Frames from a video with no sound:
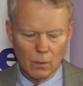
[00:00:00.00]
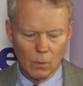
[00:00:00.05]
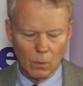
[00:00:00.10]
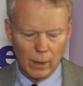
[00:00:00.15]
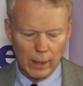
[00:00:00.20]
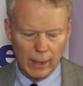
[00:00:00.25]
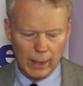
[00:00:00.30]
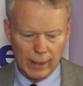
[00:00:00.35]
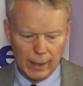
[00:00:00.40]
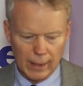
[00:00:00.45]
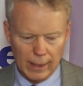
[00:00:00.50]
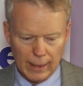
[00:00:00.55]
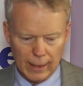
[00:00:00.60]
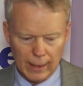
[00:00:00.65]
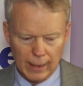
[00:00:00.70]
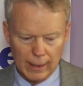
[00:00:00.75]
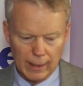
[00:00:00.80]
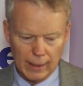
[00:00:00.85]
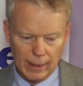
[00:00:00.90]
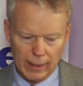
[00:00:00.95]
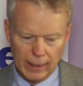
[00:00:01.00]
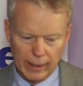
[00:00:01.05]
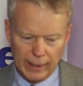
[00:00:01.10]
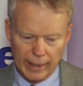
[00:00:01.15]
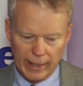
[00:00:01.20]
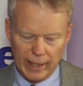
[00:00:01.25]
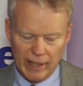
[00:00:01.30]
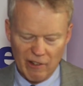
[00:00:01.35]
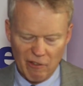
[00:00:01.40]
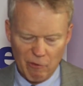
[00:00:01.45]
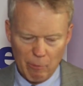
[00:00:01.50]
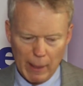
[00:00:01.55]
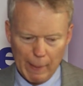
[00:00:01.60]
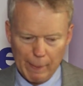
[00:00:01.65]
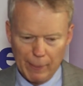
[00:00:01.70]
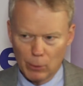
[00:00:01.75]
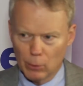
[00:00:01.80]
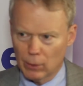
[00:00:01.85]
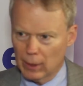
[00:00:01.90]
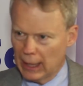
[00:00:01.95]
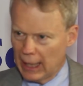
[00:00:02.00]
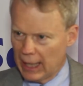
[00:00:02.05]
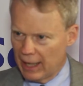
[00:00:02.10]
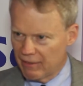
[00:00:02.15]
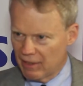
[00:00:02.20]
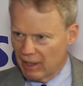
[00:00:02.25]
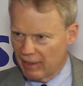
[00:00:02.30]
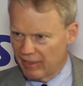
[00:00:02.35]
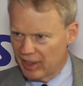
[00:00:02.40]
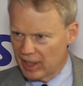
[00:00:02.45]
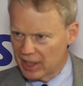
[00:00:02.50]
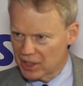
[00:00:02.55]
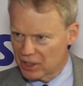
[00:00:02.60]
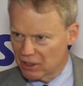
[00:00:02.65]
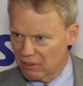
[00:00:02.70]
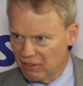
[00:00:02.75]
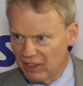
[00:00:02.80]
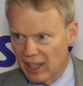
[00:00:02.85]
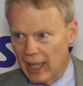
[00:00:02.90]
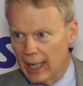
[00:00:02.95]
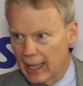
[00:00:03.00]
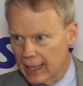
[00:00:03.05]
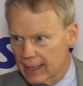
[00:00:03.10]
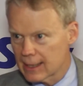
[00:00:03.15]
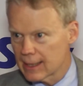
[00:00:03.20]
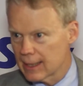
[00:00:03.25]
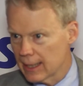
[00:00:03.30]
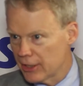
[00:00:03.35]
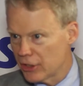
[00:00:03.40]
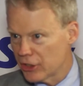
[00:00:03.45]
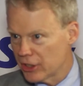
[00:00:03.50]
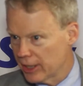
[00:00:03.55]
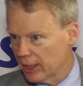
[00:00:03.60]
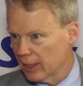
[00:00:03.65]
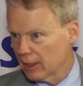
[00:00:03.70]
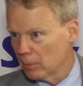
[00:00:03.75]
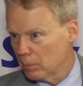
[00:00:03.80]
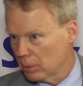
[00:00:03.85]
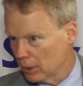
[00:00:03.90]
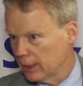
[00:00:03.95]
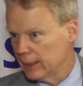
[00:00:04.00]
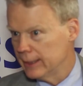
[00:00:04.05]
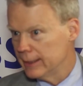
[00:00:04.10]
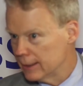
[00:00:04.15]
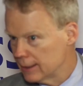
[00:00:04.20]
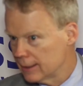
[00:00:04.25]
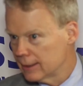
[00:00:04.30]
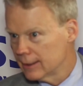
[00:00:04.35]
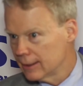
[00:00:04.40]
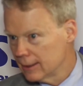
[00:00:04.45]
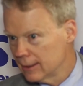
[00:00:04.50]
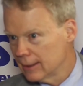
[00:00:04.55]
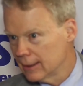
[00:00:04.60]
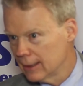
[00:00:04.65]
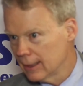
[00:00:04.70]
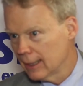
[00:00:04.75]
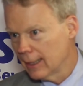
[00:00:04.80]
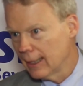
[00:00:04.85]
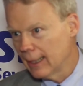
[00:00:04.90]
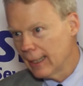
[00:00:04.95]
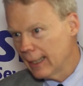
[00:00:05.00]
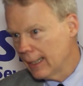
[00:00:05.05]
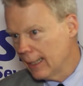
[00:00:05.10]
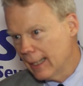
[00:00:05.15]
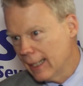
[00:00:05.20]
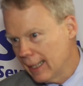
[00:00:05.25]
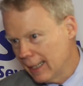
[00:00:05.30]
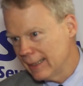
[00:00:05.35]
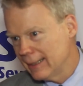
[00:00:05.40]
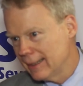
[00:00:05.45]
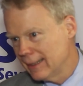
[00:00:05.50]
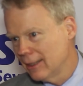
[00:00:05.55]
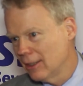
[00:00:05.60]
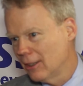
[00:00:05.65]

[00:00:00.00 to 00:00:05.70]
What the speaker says: Well, if people really have evidence or facts, they should tell the police. I